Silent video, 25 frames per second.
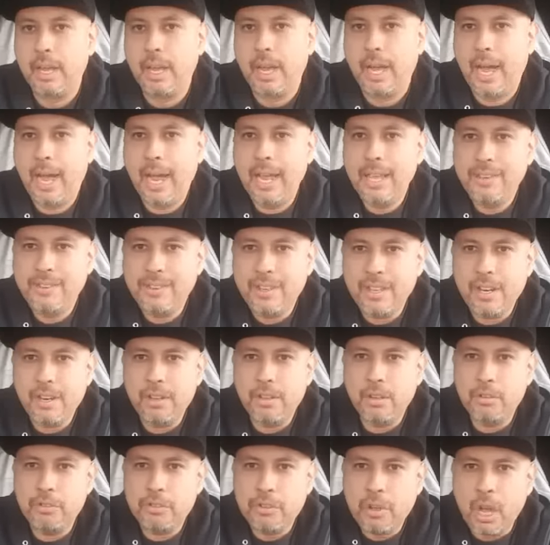I say to
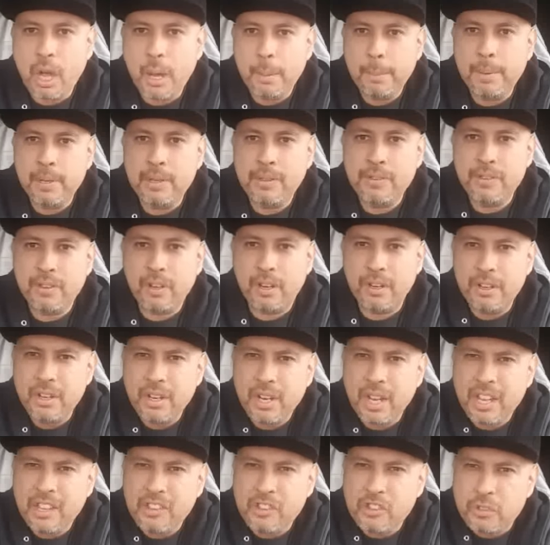those comments, "Are you
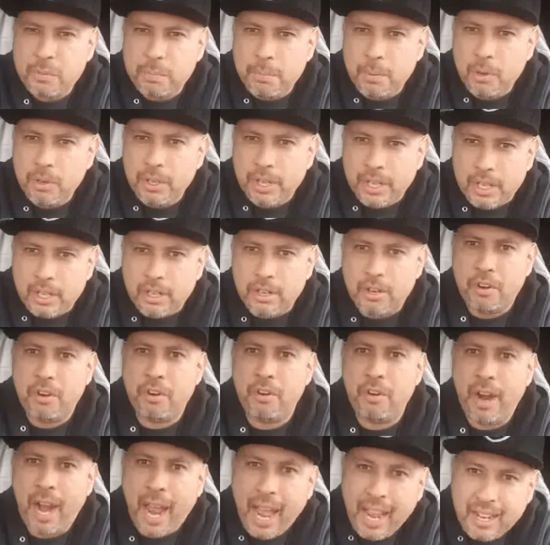guys smoking
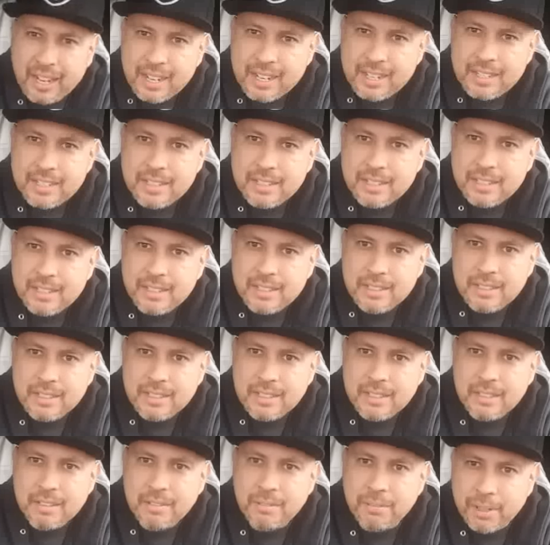crack?"
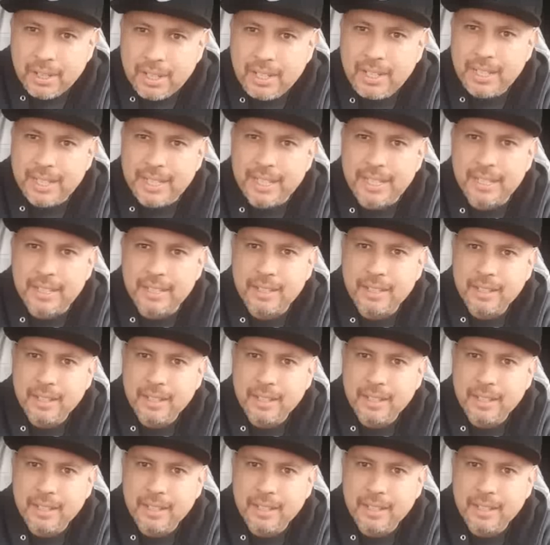Really?